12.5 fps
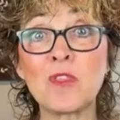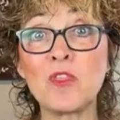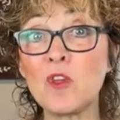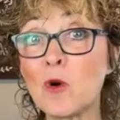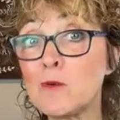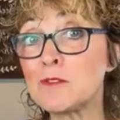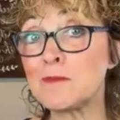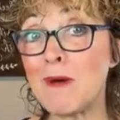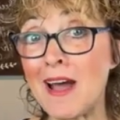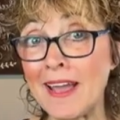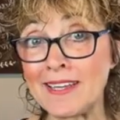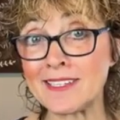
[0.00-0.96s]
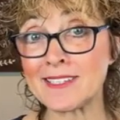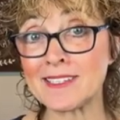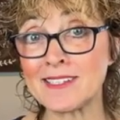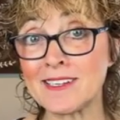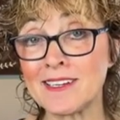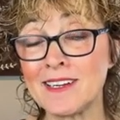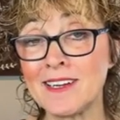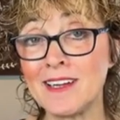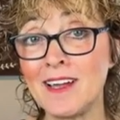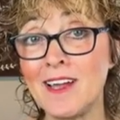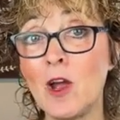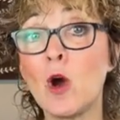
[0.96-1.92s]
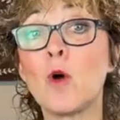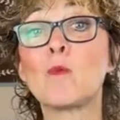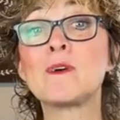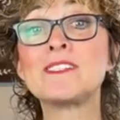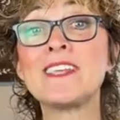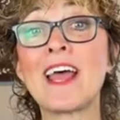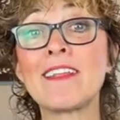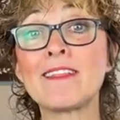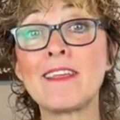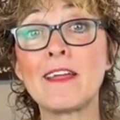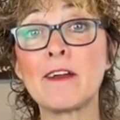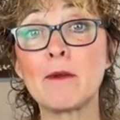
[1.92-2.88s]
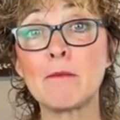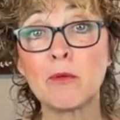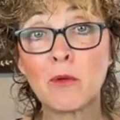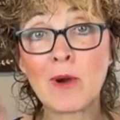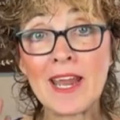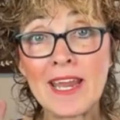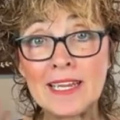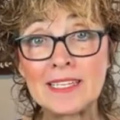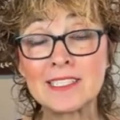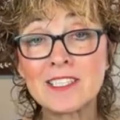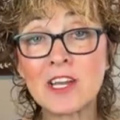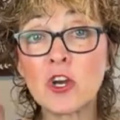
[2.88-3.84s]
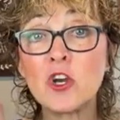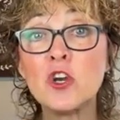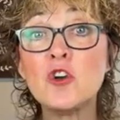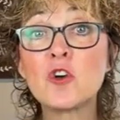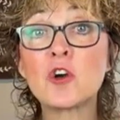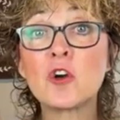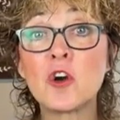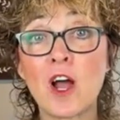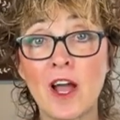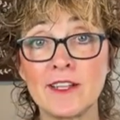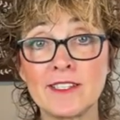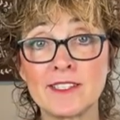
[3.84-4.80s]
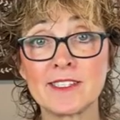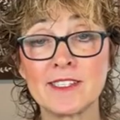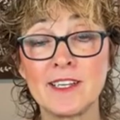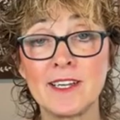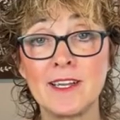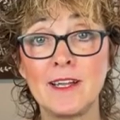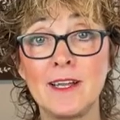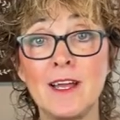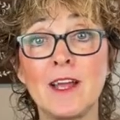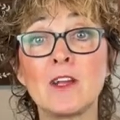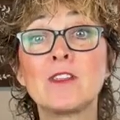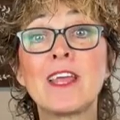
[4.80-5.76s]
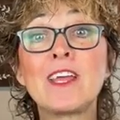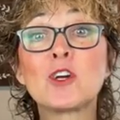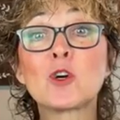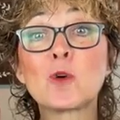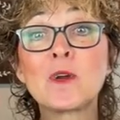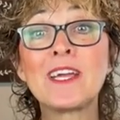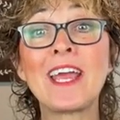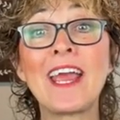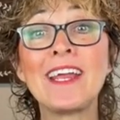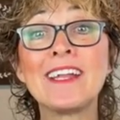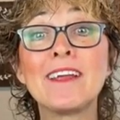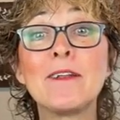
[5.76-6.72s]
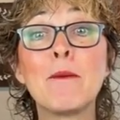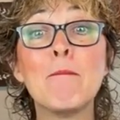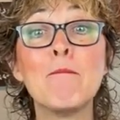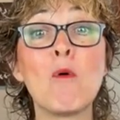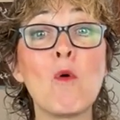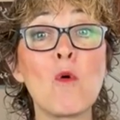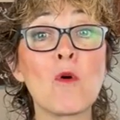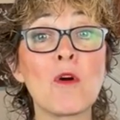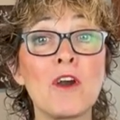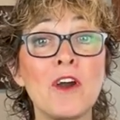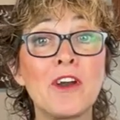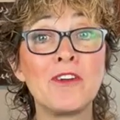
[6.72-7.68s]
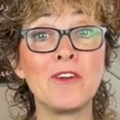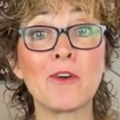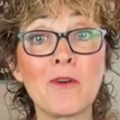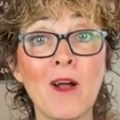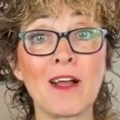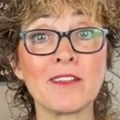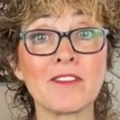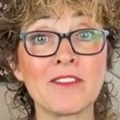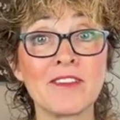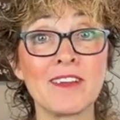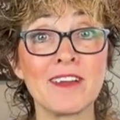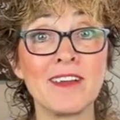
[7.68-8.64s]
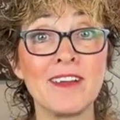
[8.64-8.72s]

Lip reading: with those mice was that their brains, their neurons, they created more neurons,